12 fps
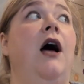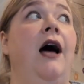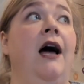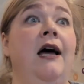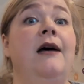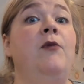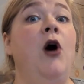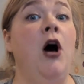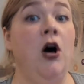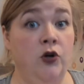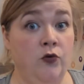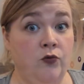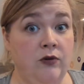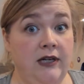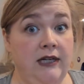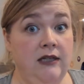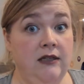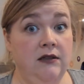I am
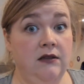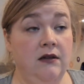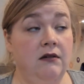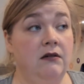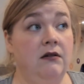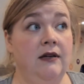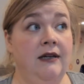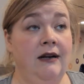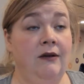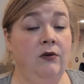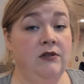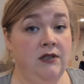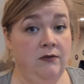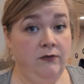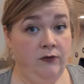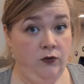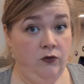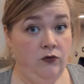hungry, and I want some
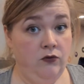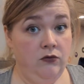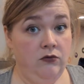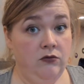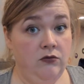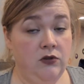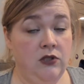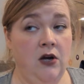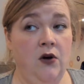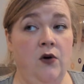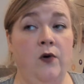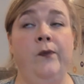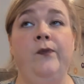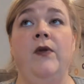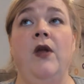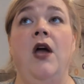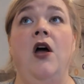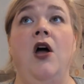food. So,
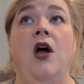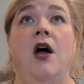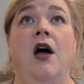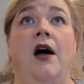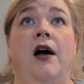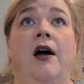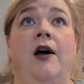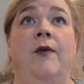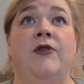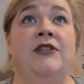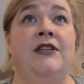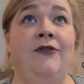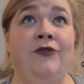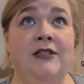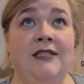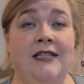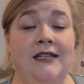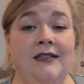The
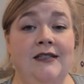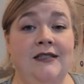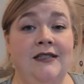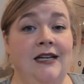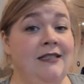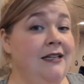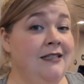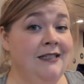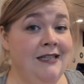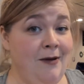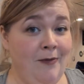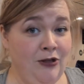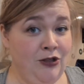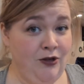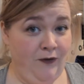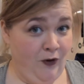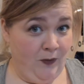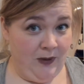difference is it doesn't take much to
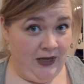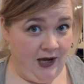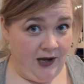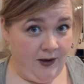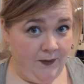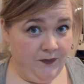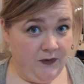fill me up.